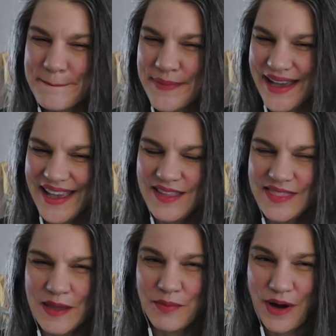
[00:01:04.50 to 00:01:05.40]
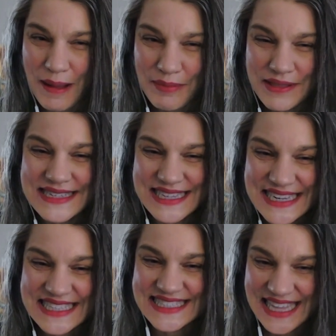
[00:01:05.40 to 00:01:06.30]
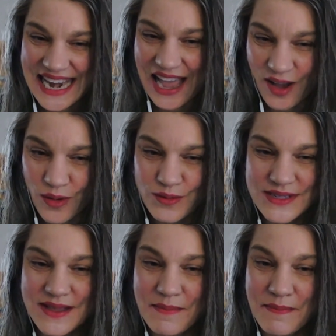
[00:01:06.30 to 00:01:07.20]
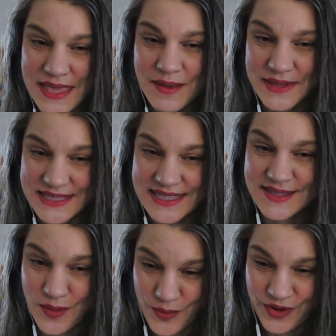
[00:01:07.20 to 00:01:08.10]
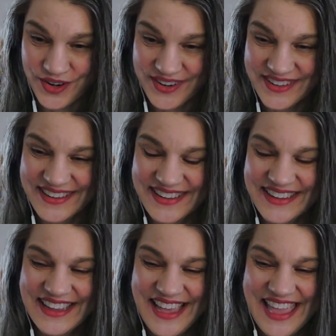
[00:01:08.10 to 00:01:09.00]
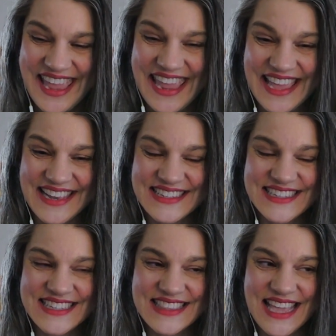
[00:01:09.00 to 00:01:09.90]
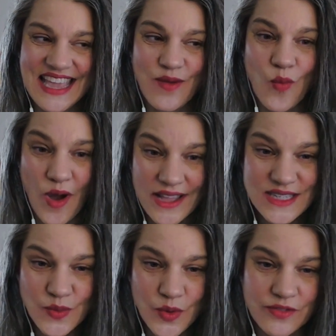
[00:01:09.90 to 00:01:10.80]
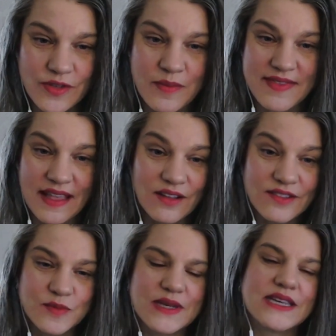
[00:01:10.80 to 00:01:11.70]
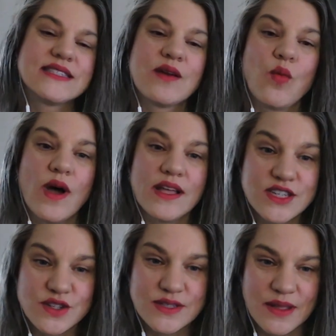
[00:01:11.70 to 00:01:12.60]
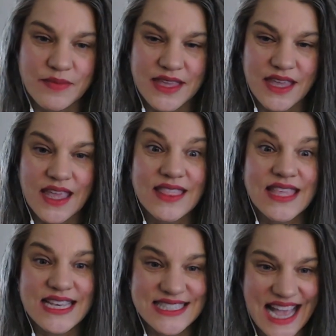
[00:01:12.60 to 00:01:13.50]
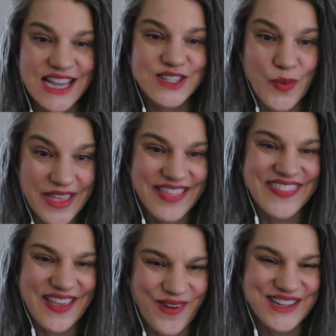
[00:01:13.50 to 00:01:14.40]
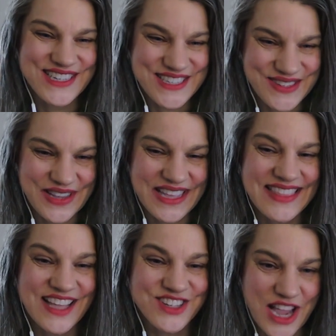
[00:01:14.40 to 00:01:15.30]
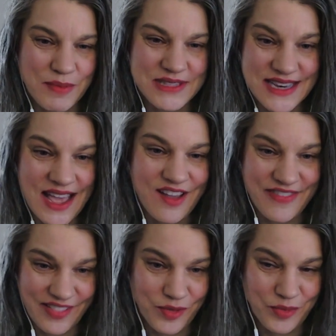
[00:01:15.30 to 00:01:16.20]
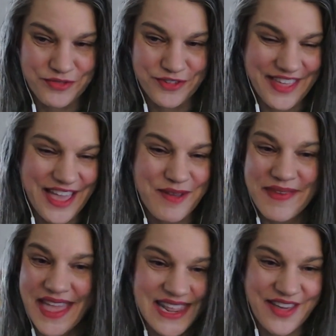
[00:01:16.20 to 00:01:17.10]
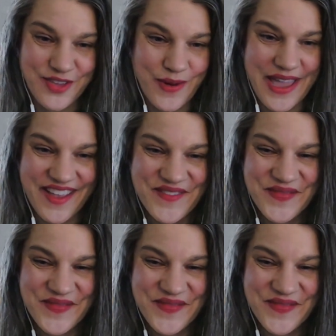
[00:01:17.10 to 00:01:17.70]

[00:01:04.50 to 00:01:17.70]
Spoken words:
but they probably didn't set out to be a business owner. And they want to work for themselves because they want to do something in the exact way that they want to do it. And that job is not available for them any other way.